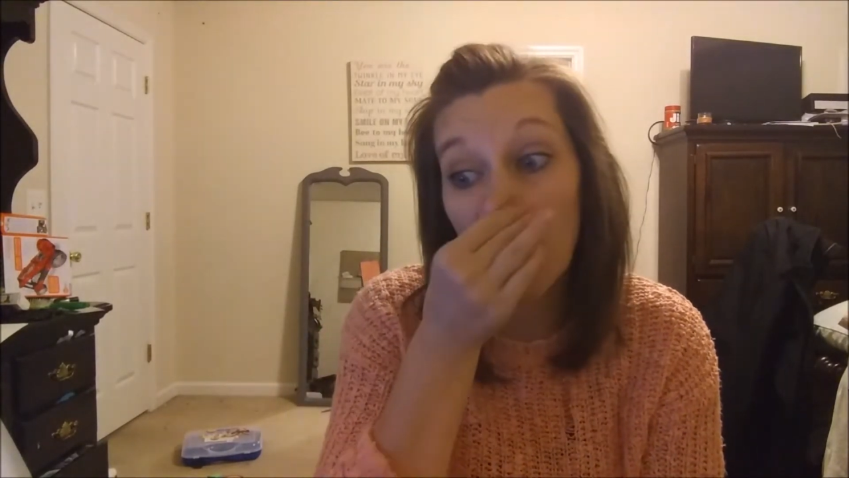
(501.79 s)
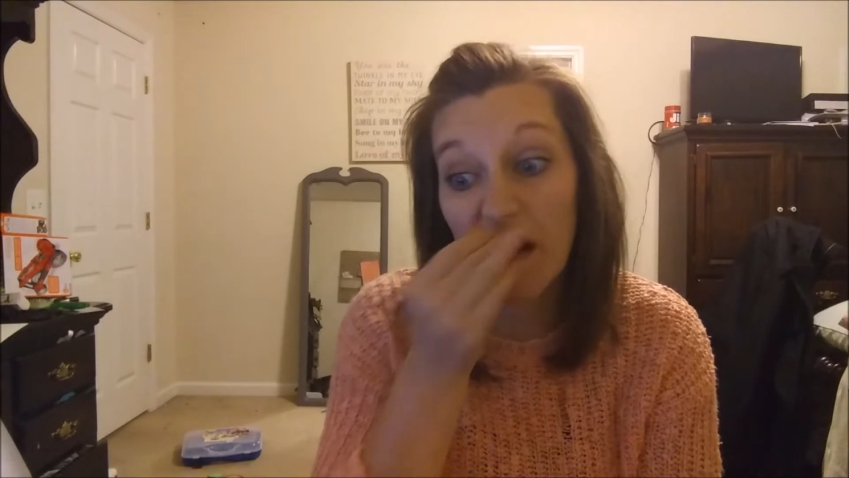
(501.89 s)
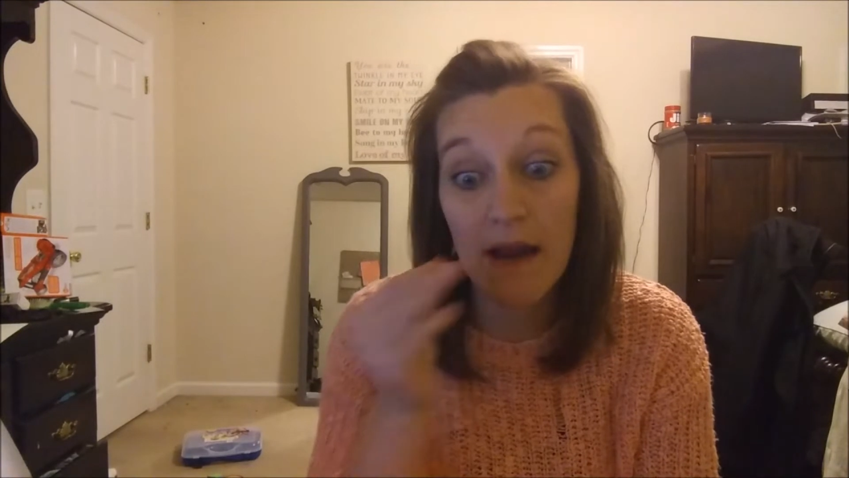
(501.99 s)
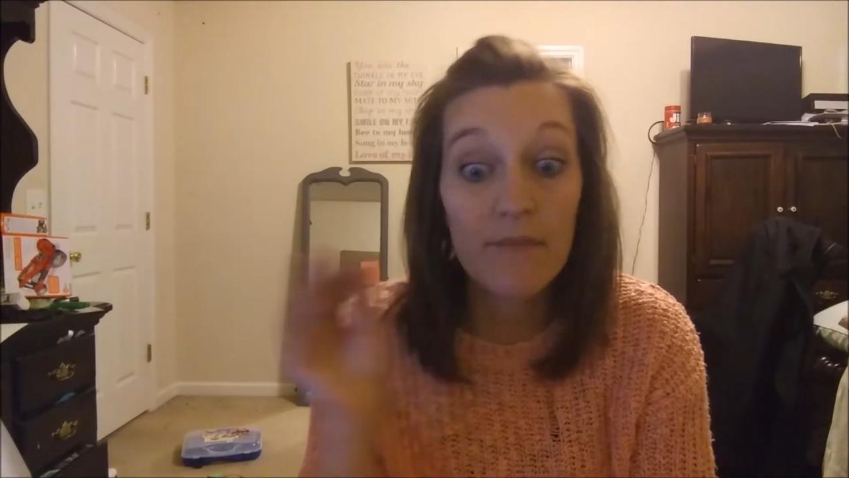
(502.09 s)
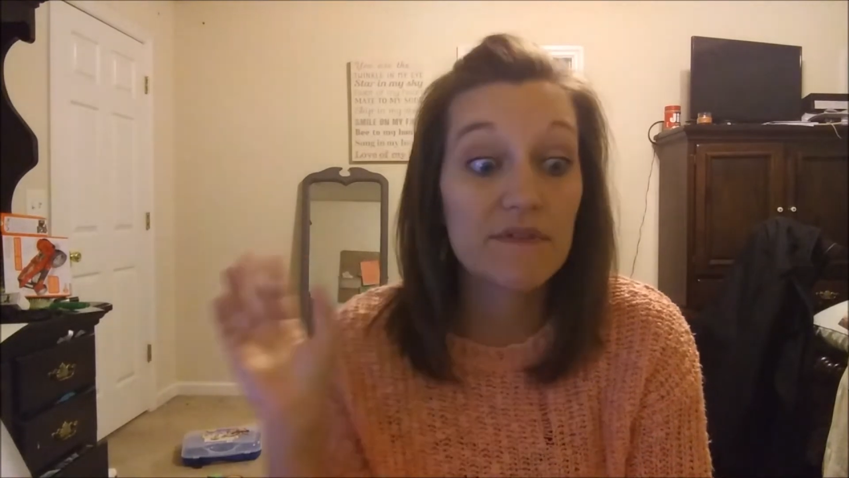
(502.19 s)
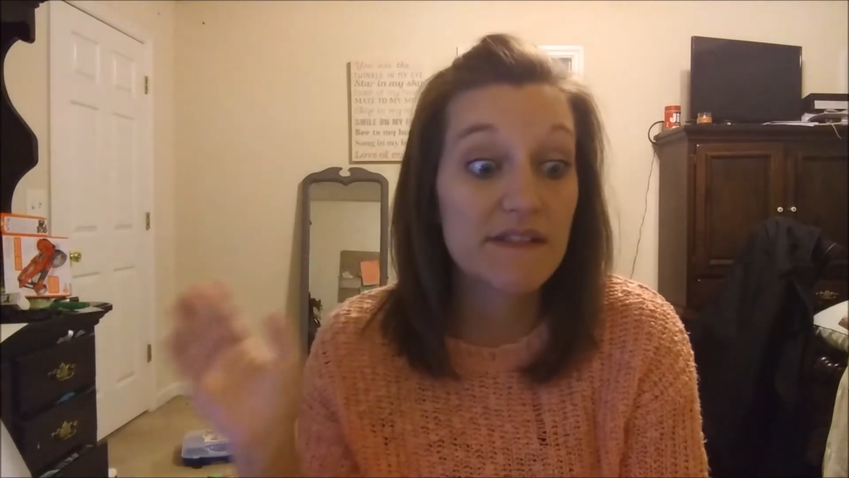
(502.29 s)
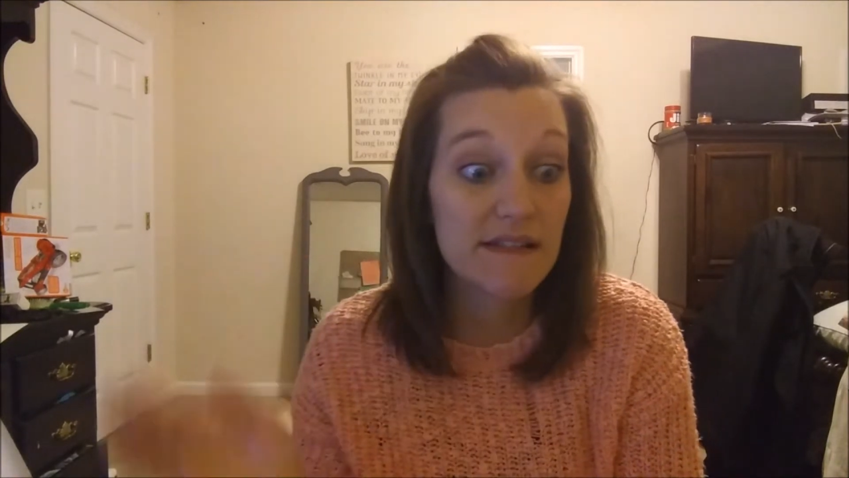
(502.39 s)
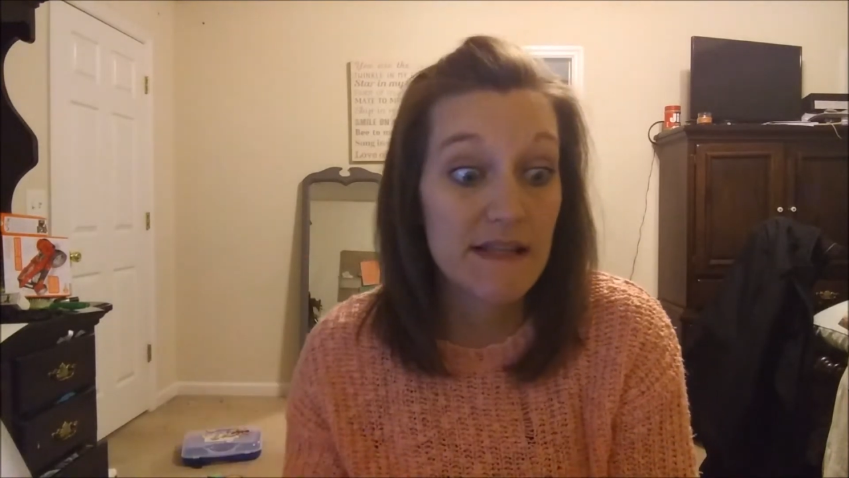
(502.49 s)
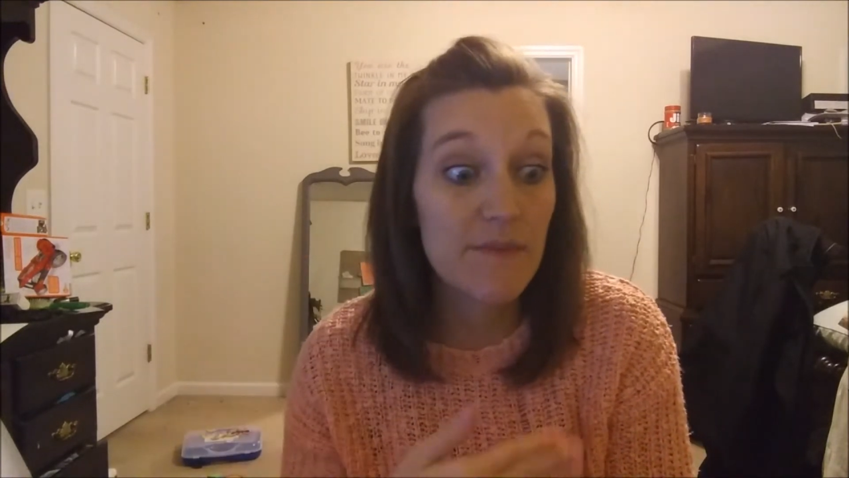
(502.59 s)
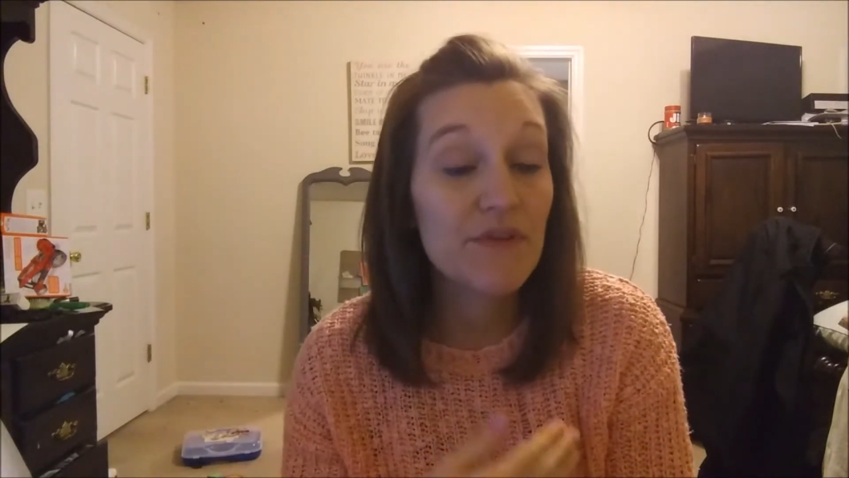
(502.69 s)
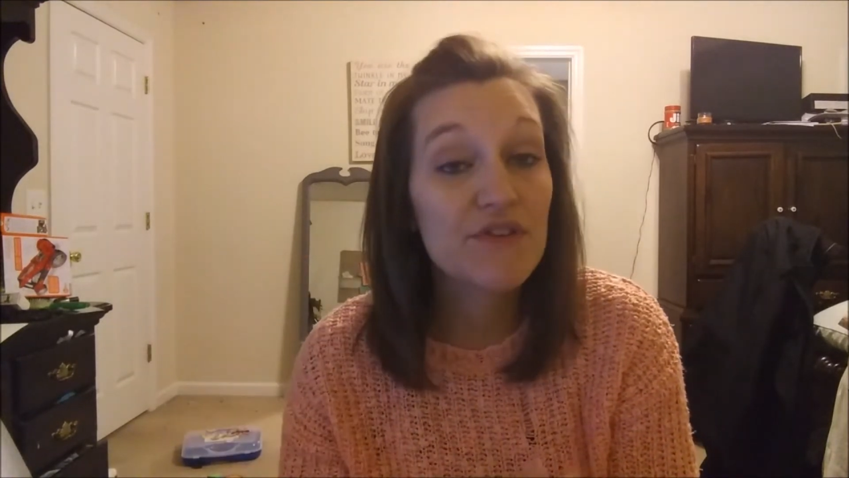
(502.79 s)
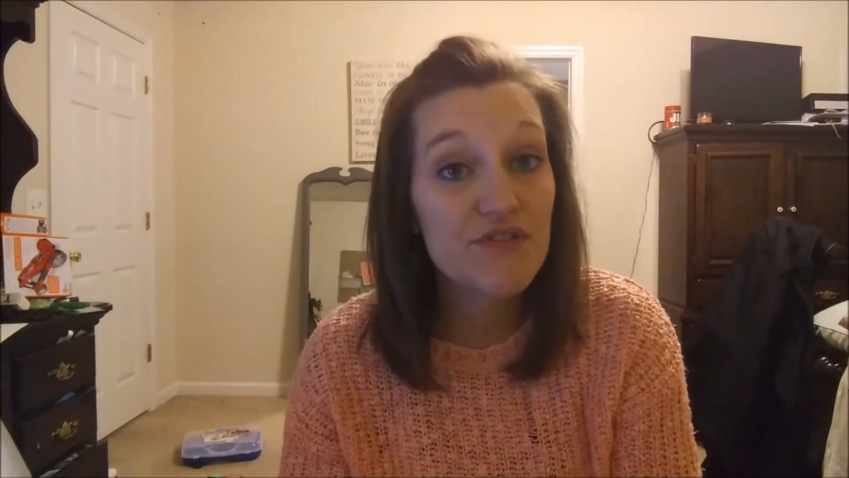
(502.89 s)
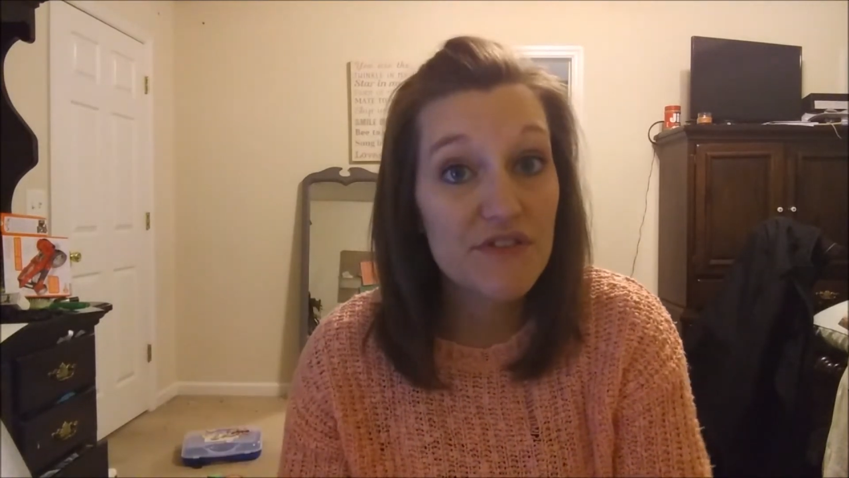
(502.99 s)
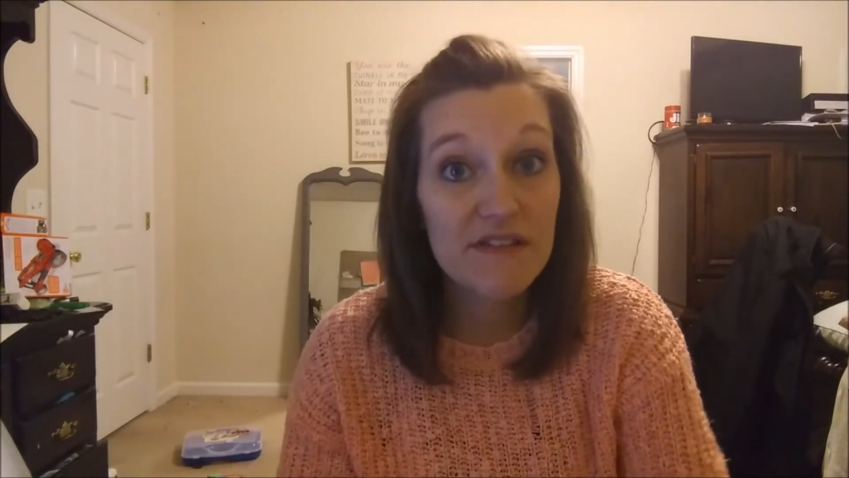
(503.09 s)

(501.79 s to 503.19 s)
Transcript: are able to sleep in your